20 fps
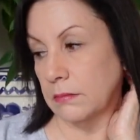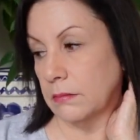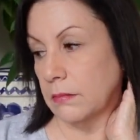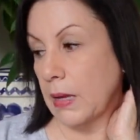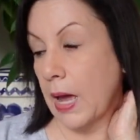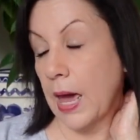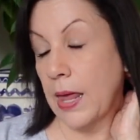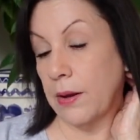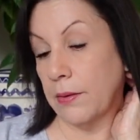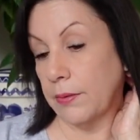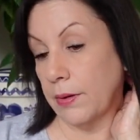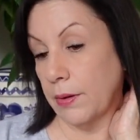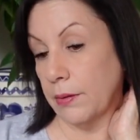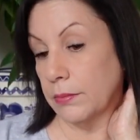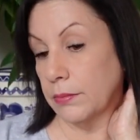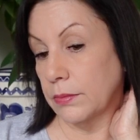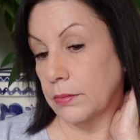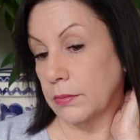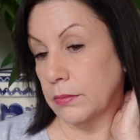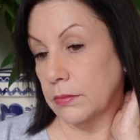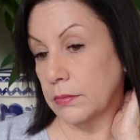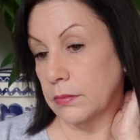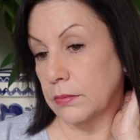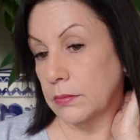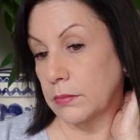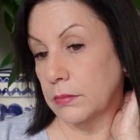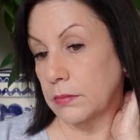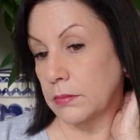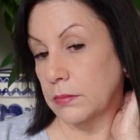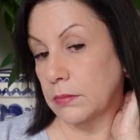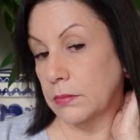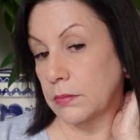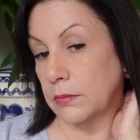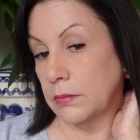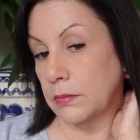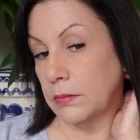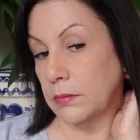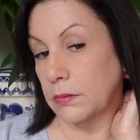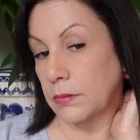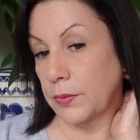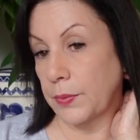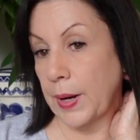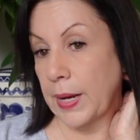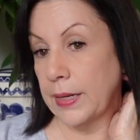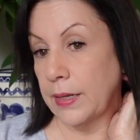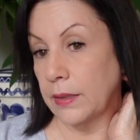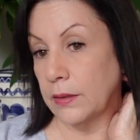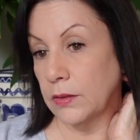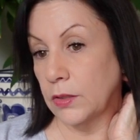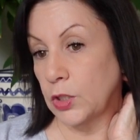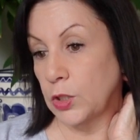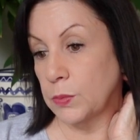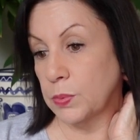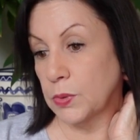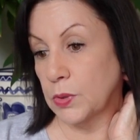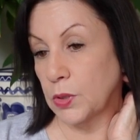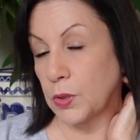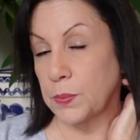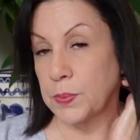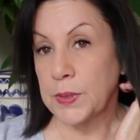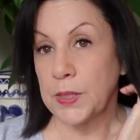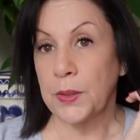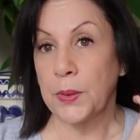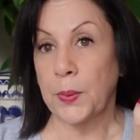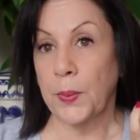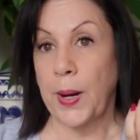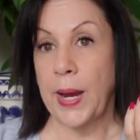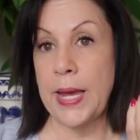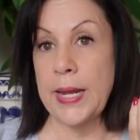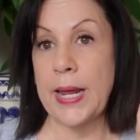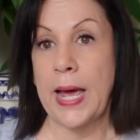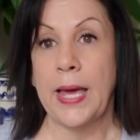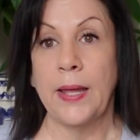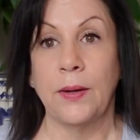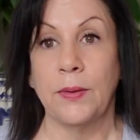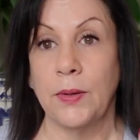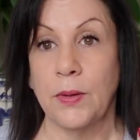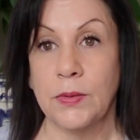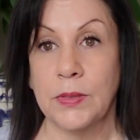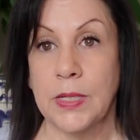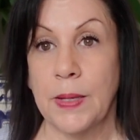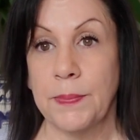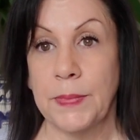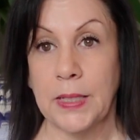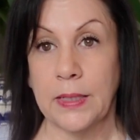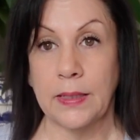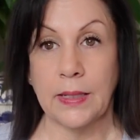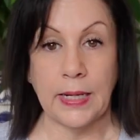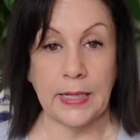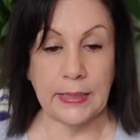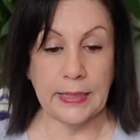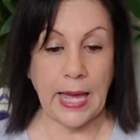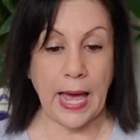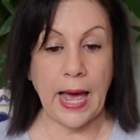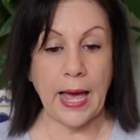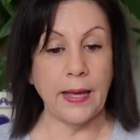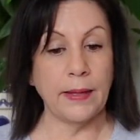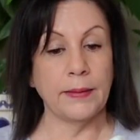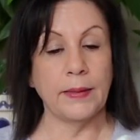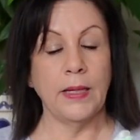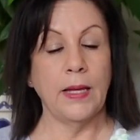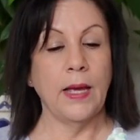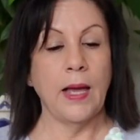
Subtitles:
I don't know, thread and loops, loops and thread. I don't know, something like that.